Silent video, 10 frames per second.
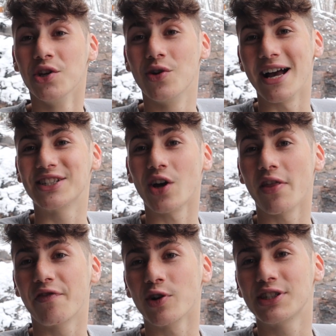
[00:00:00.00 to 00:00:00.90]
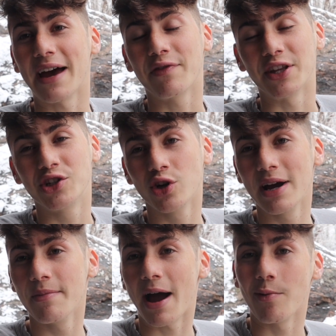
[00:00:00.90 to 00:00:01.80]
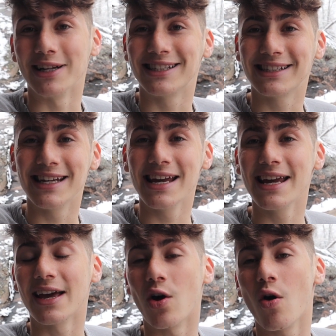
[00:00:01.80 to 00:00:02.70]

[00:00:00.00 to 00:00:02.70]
You guys saw the first half of the trip. I went skiing and